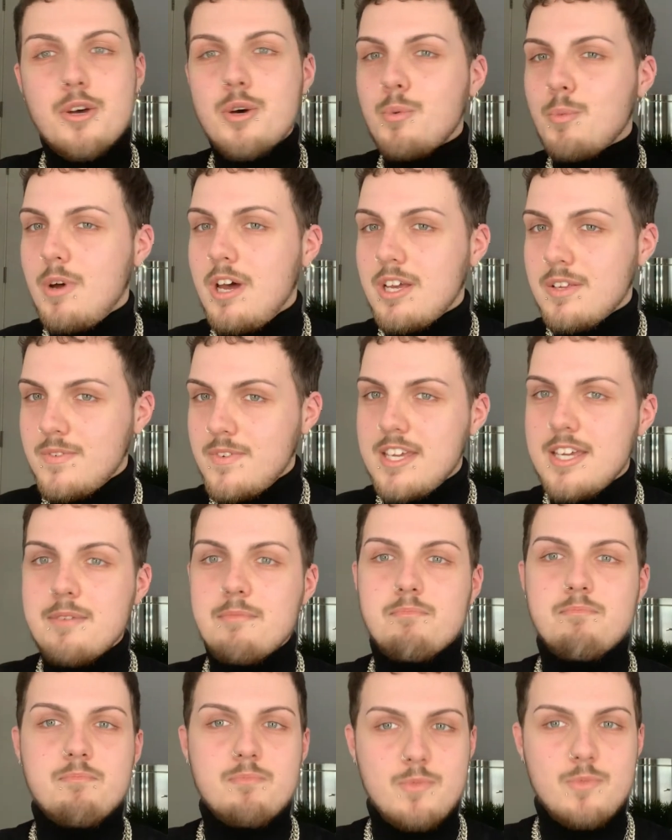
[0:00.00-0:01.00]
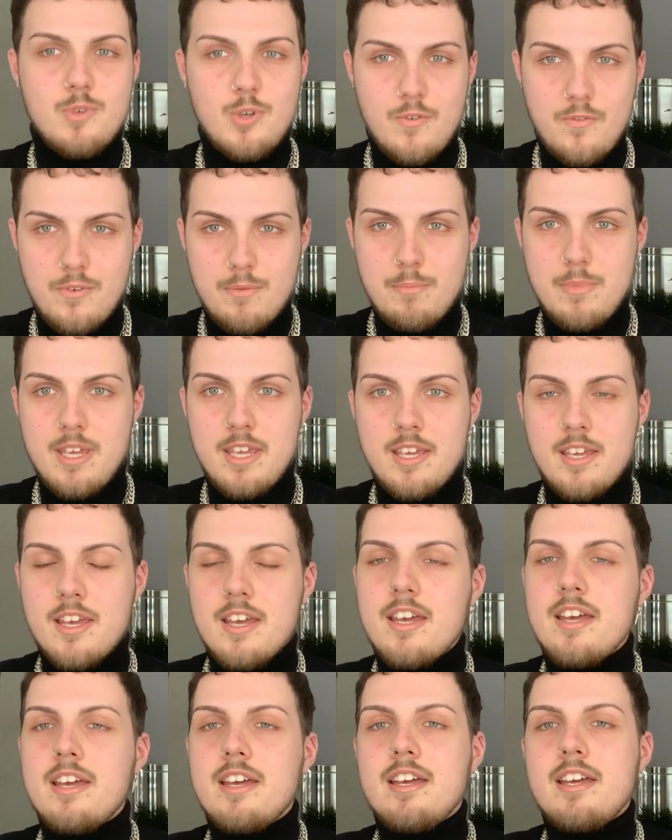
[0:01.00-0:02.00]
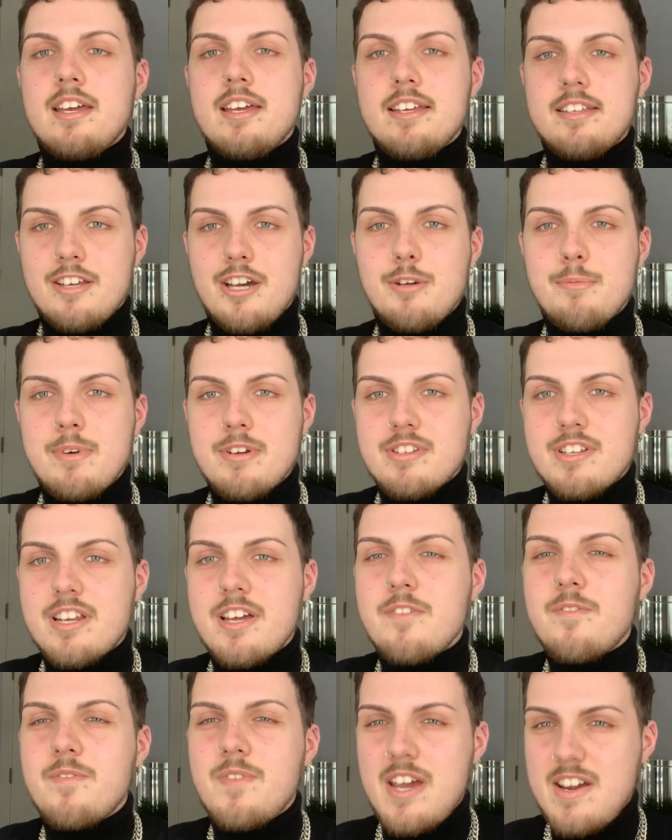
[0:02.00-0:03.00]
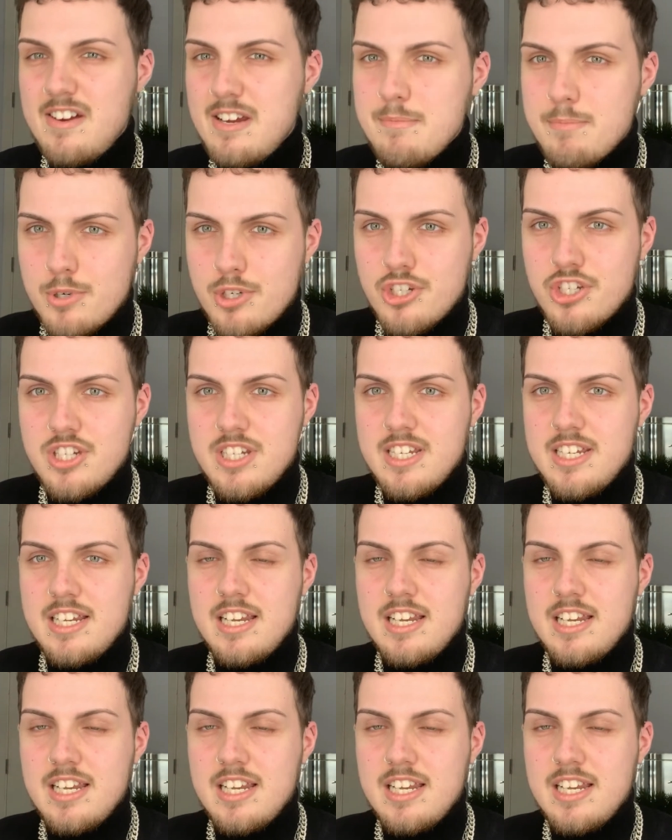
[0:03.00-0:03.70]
Works for him, not for me. His eyebrows are like very bushy,